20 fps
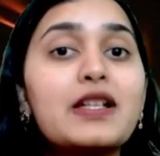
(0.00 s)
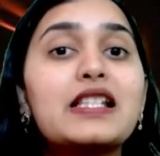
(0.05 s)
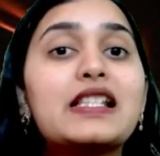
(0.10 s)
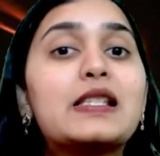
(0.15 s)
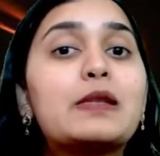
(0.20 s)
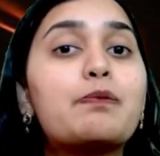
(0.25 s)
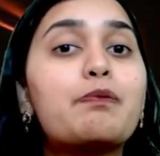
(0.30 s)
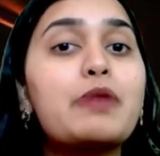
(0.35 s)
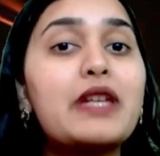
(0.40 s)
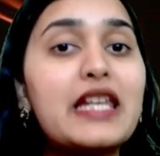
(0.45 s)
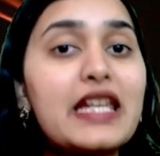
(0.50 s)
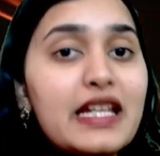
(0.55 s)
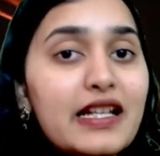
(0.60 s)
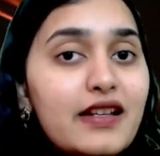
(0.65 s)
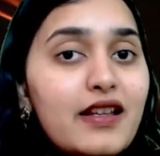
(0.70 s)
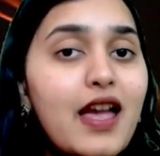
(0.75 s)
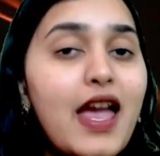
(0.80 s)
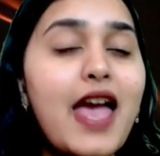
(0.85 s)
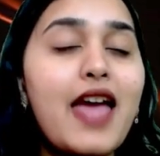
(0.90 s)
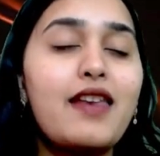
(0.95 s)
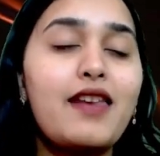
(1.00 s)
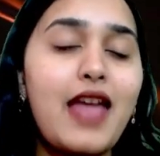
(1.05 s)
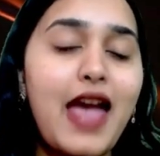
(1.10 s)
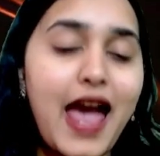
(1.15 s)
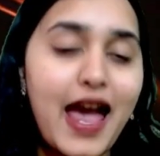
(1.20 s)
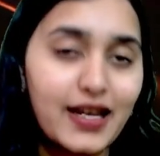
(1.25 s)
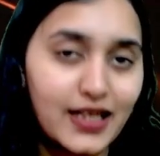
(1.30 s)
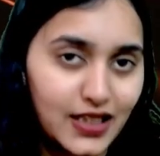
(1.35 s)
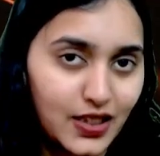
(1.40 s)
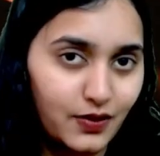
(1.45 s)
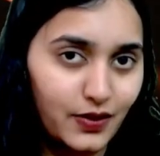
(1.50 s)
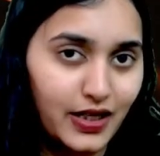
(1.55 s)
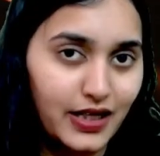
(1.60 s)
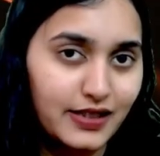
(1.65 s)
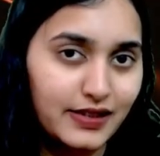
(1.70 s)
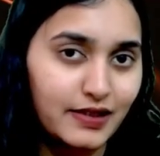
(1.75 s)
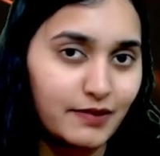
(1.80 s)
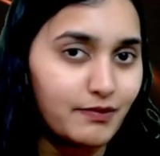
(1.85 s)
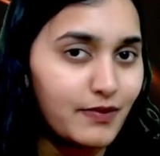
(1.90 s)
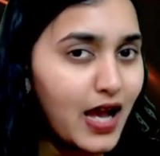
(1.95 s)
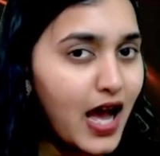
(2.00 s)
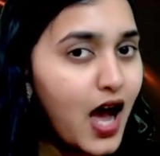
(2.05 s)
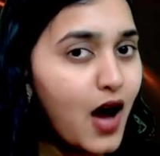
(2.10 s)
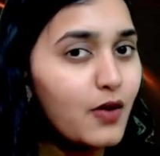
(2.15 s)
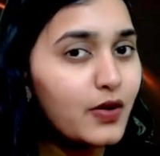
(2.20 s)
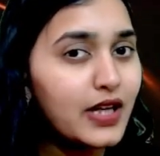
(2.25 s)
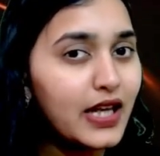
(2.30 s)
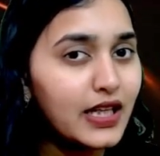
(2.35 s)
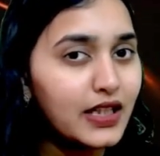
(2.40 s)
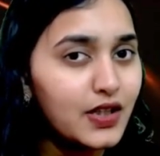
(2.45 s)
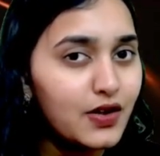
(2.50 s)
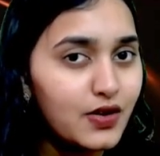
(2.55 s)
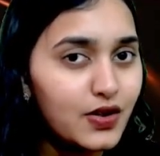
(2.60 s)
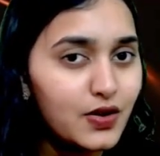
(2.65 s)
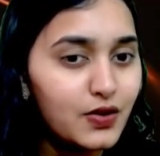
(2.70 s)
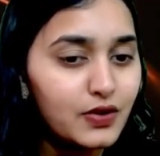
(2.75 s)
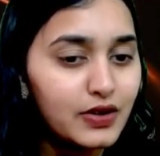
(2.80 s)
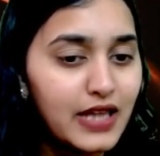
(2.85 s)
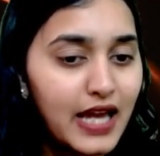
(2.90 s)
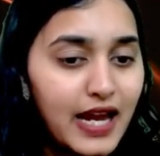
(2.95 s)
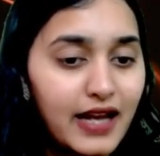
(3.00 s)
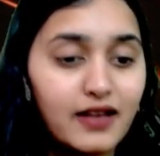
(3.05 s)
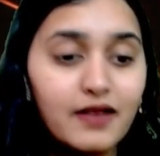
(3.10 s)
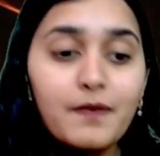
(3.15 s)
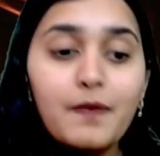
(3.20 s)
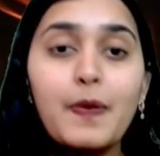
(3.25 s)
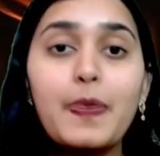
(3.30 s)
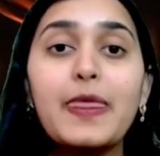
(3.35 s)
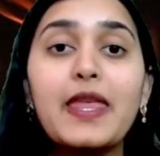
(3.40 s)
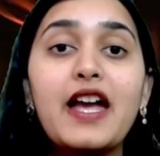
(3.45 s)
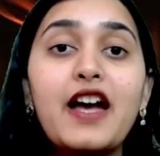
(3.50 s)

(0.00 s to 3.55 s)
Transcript: speed and accuracy how can you do that